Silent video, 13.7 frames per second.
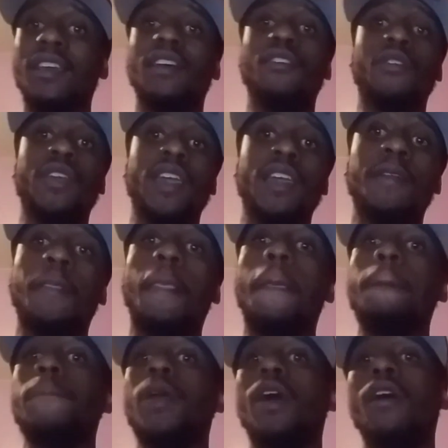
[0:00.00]
Okay,
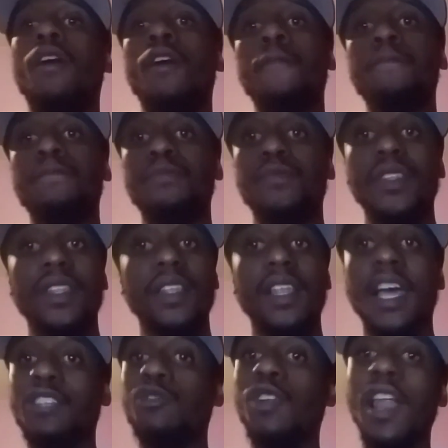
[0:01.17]
um,
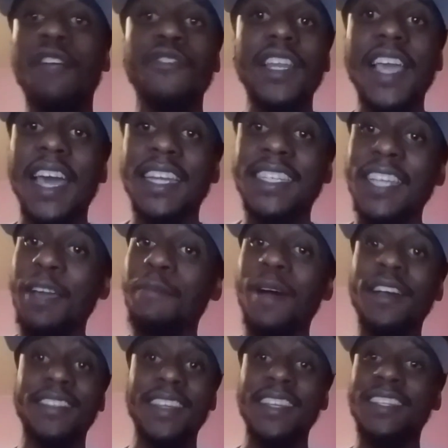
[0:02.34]
that's all I really got to say
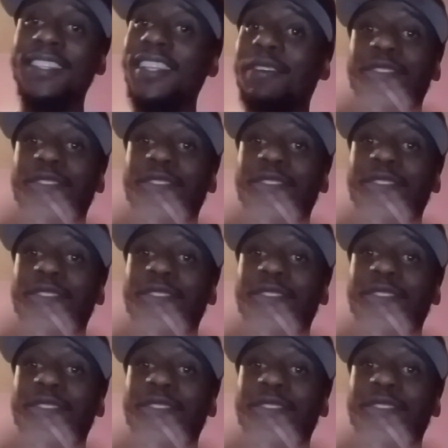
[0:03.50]
about this.